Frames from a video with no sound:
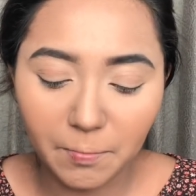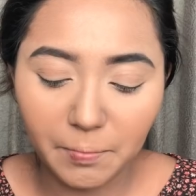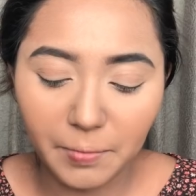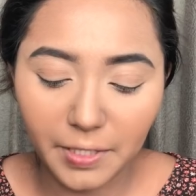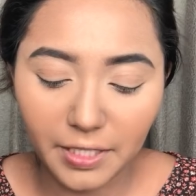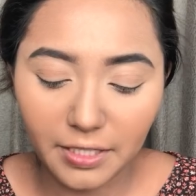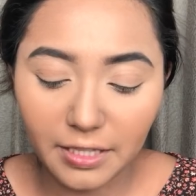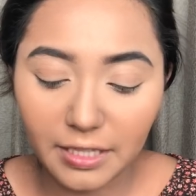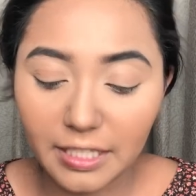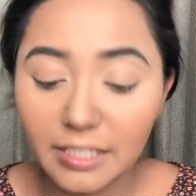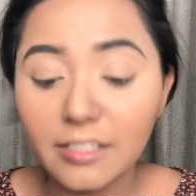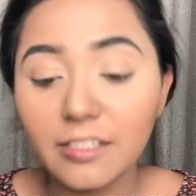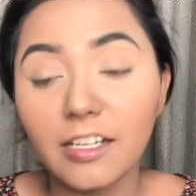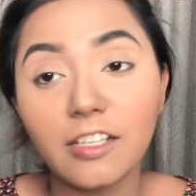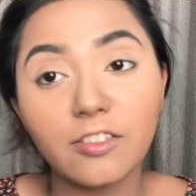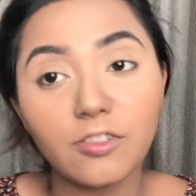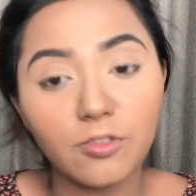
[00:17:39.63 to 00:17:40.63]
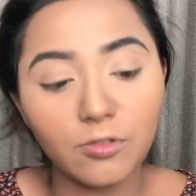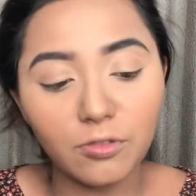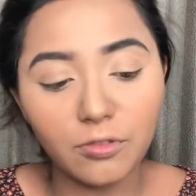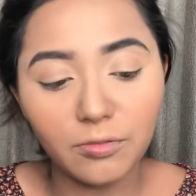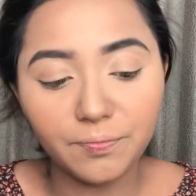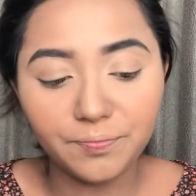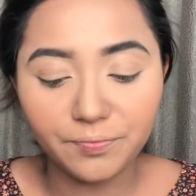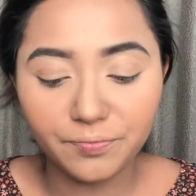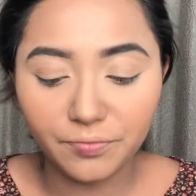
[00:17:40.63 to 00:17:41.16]
but this does
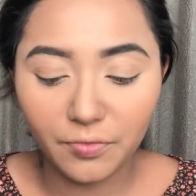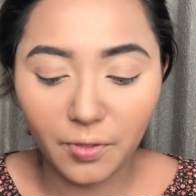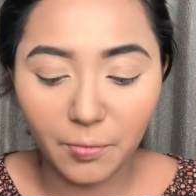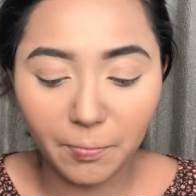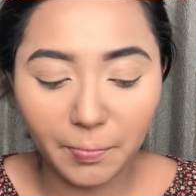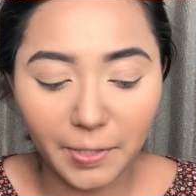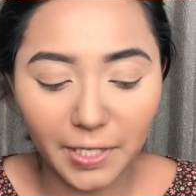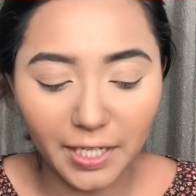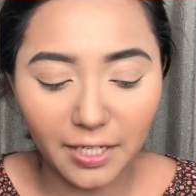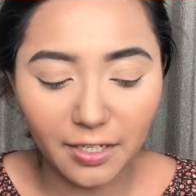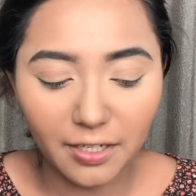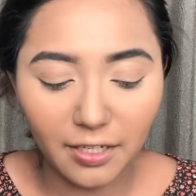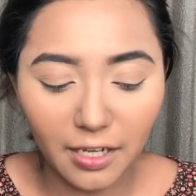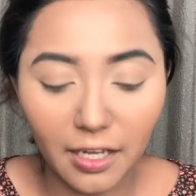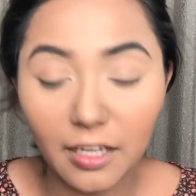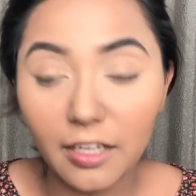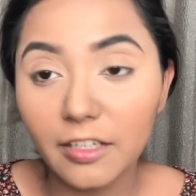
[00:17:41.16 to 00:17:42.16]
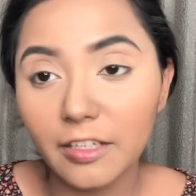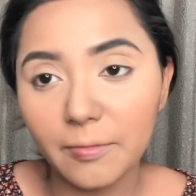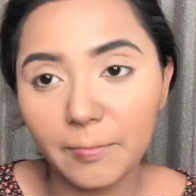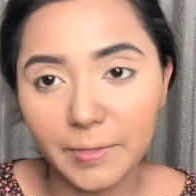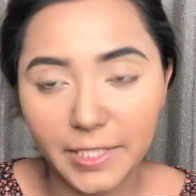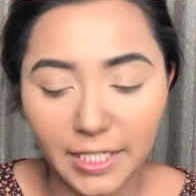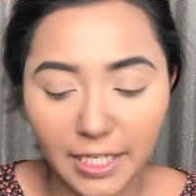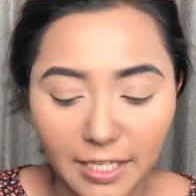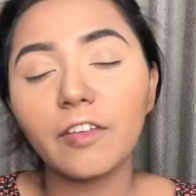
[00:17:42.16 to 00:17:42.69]
too, but a little
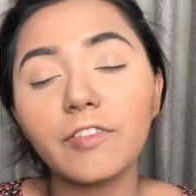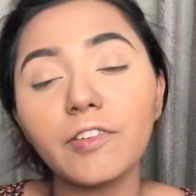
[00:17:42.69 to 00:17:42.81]
bit less.